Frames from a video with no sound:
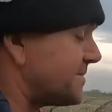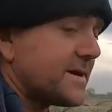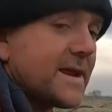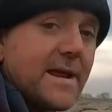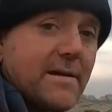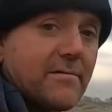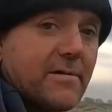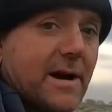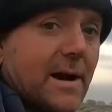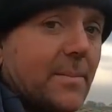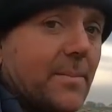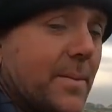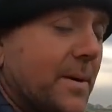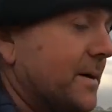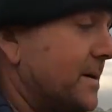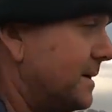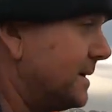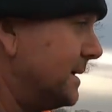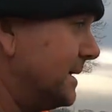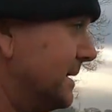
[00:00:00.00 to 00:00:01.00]
net wrap,
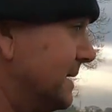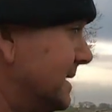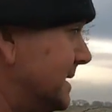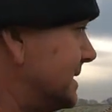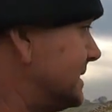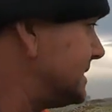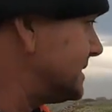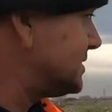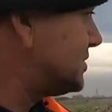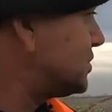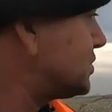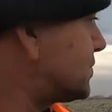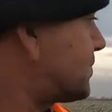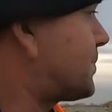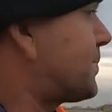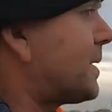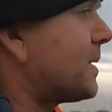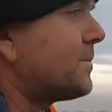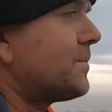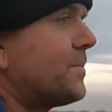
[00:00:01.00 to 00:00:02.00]
and it just
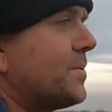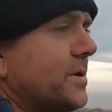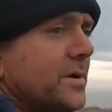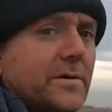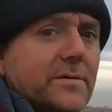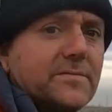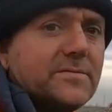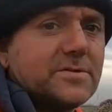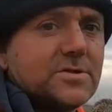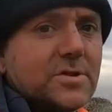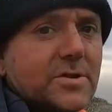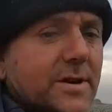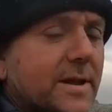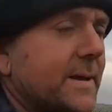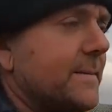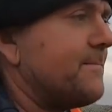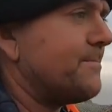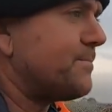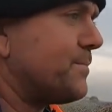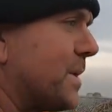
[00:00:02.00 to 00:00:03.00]
proves, doesn't
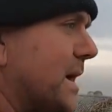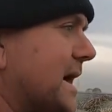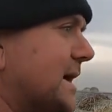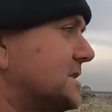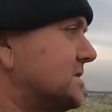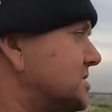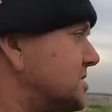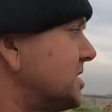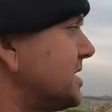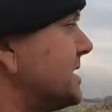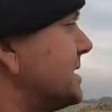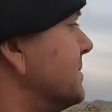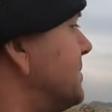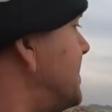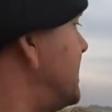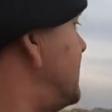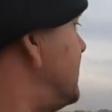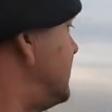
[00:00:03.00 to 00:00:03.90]
it, buy cheap.